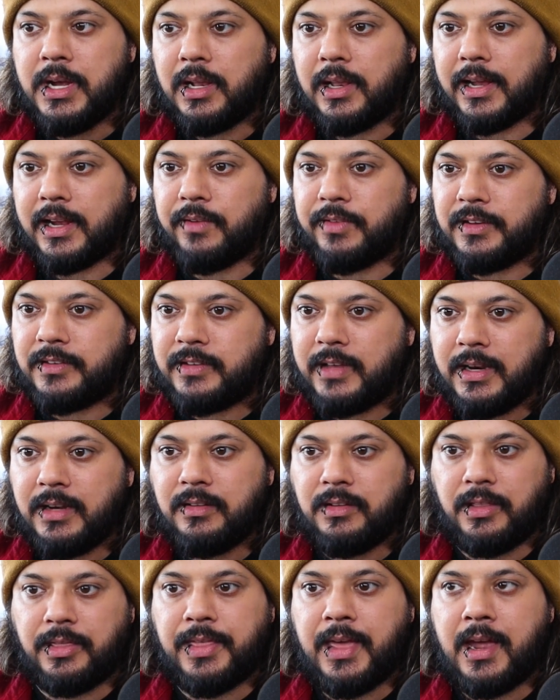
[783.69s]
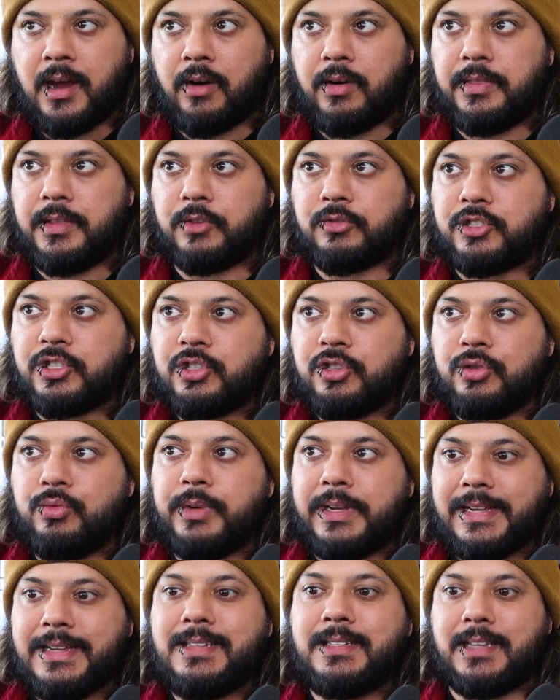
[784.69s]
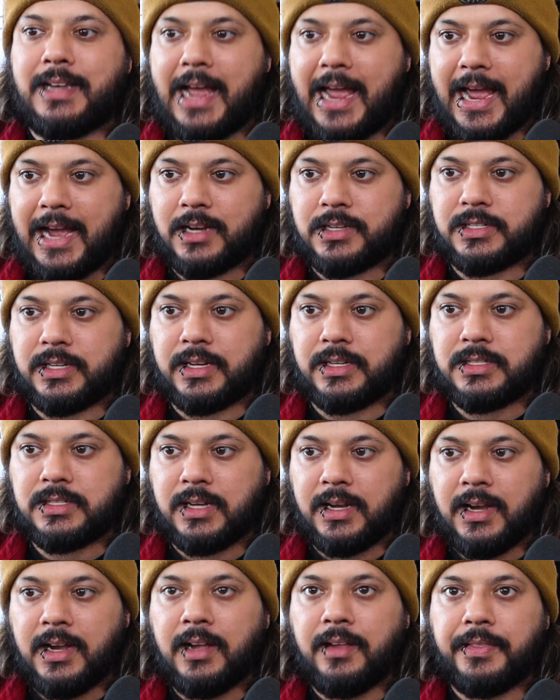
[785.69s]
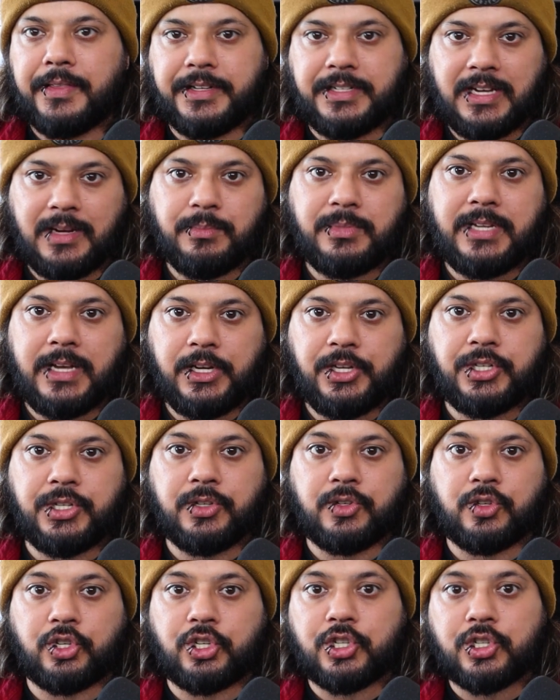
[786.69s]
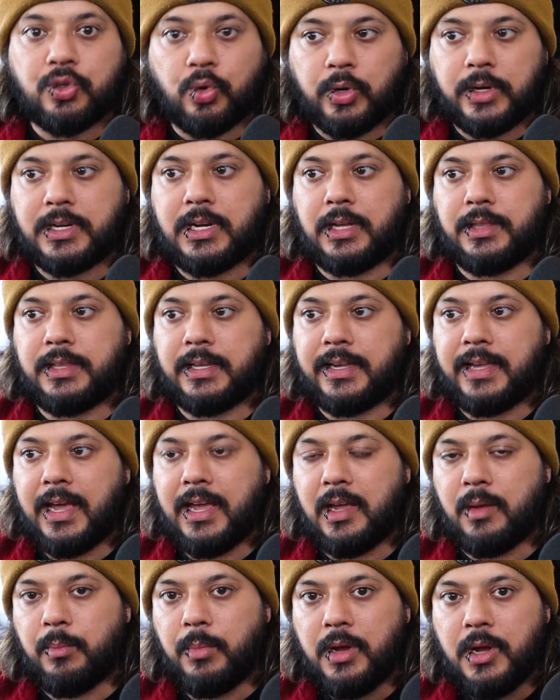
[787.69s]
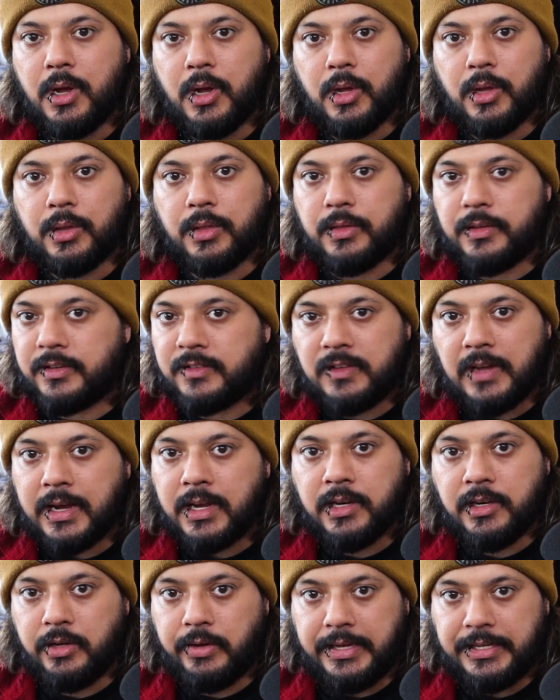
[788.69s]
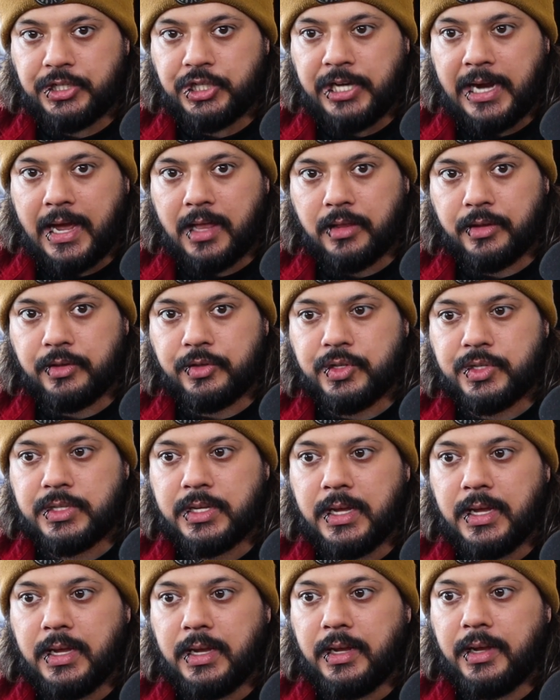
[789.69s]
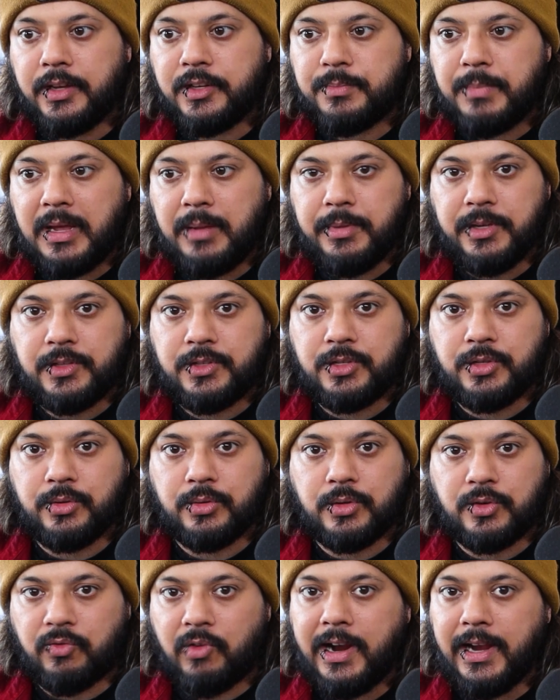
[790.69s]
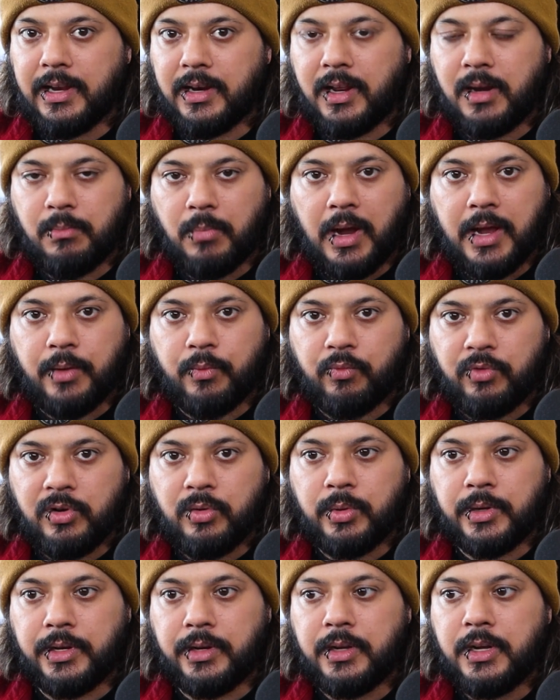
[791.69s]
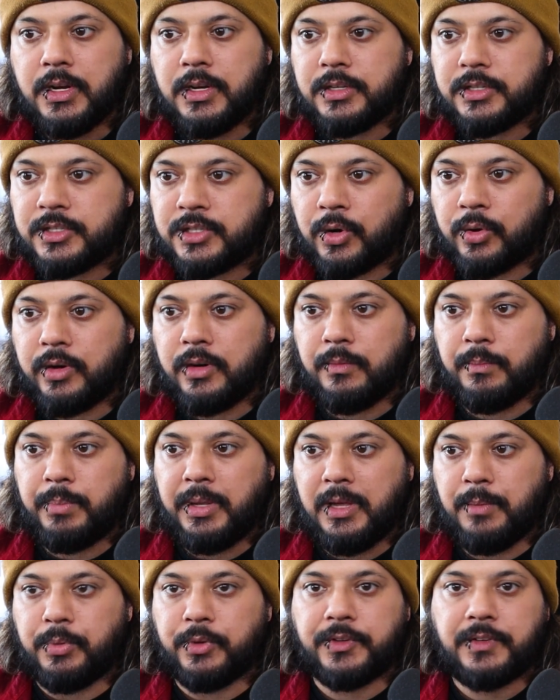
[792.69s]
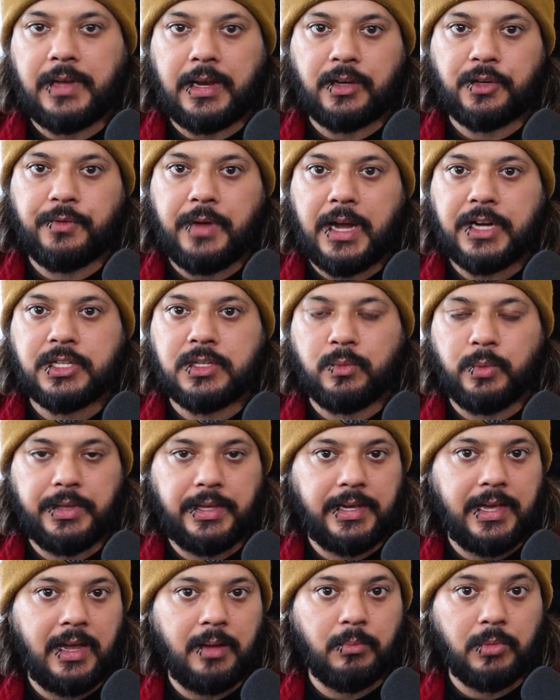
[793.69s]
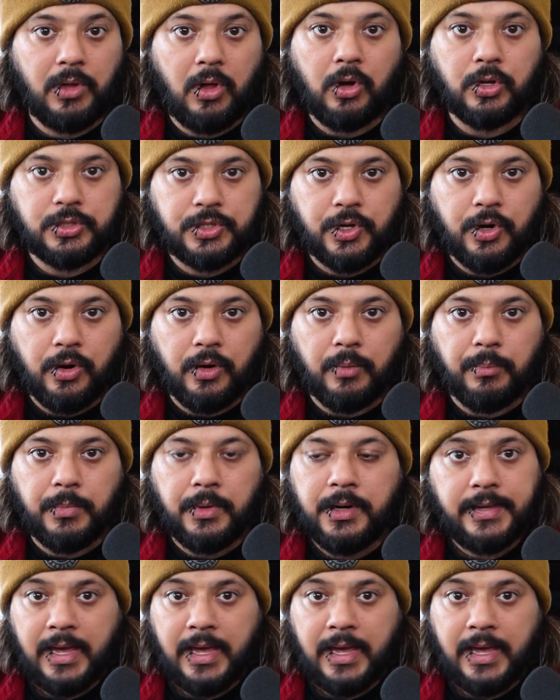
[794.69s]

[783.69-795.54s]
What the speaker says: Like, if the settings are there and they're too easy to access, the temptation to shortcut the game the second you get challenged is maybe too great and might ruin certain people's satisfaction with the game long term.